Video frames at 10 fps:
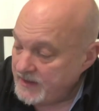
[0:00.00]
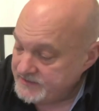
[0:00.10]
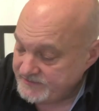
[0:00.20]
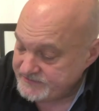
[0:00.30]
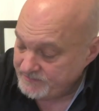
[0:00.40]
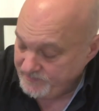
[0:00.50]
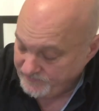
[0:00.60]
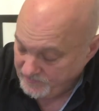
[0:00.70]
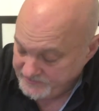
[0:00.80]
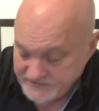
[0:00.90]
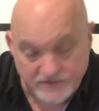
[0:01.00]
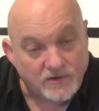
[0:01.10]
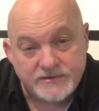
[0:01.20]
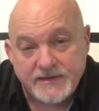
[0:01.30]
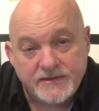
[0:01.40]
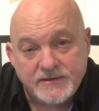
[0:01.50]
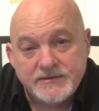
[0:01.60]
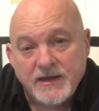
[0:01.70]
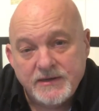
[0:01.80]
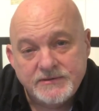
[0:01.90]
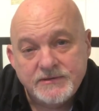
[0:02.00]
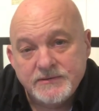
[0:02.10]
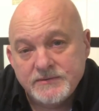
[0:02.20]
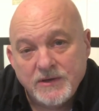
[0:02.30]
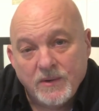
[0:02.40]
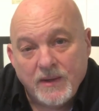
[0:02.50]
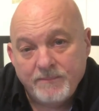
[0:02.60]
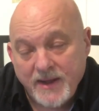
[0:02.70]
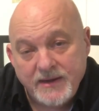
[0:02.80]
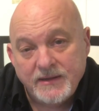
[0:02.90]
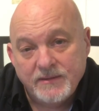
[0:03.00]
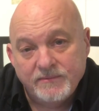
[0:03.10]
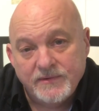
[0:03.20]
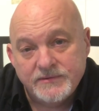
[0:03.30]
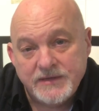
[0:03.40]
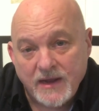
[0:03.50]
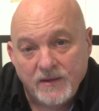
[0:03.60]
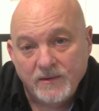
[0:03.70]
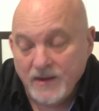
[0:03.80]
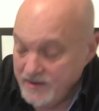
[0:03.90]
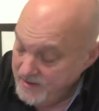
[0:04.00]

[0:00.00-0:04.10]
As I've said before, these are not standard sizes, so I'm making them for sale,